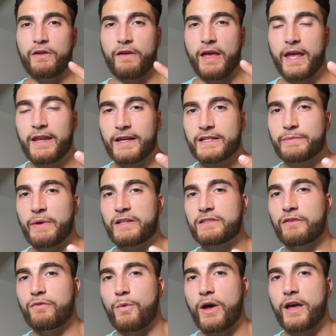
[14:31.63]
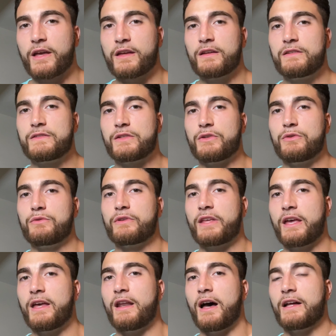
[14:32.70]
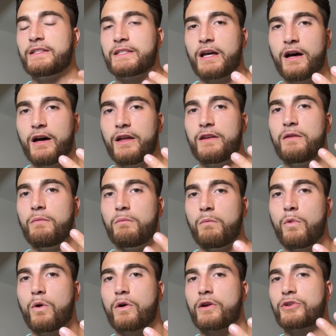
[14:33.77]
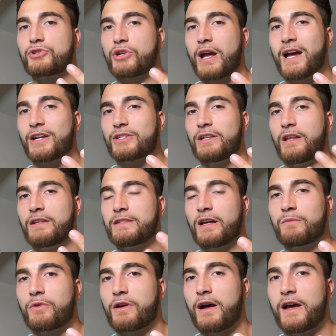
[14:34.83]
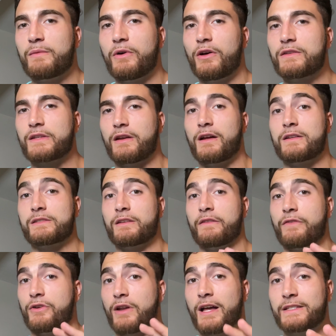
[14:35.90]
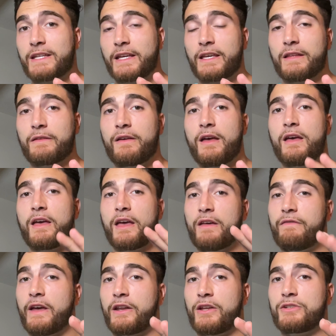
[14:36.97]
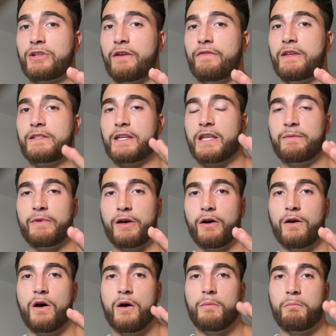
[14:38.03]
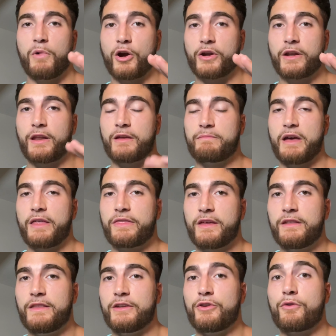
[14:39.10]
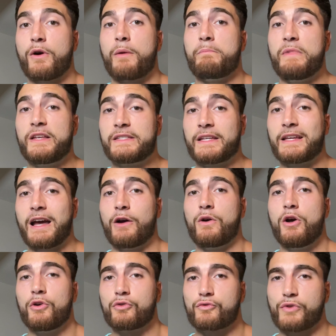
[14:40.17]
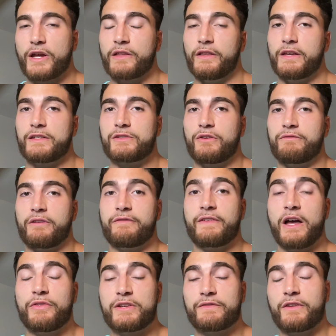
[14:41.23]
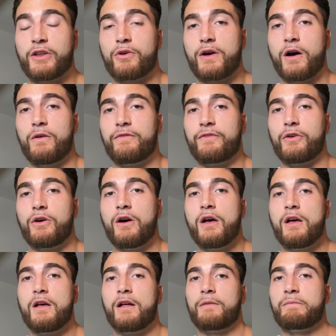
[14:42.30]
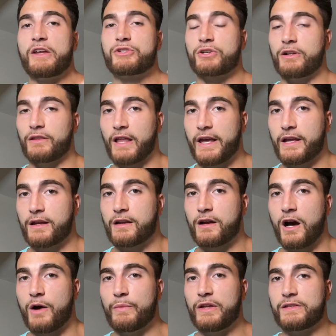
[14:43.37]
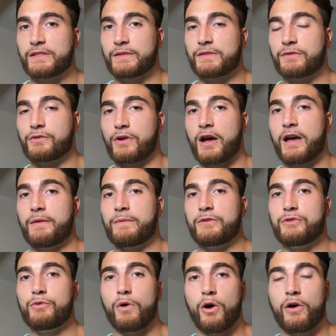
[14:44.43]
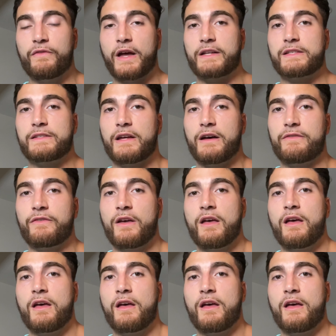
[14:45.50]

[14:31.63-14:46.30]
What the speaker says: inexpensive way to get a ton more traction and a ton more eyeballs. And honestly, if you're not taking advantage of this email marketing method, then you are missing out greatly. So if you found this video helpful, make sure to like, comment, subscribe, do all of that stuff.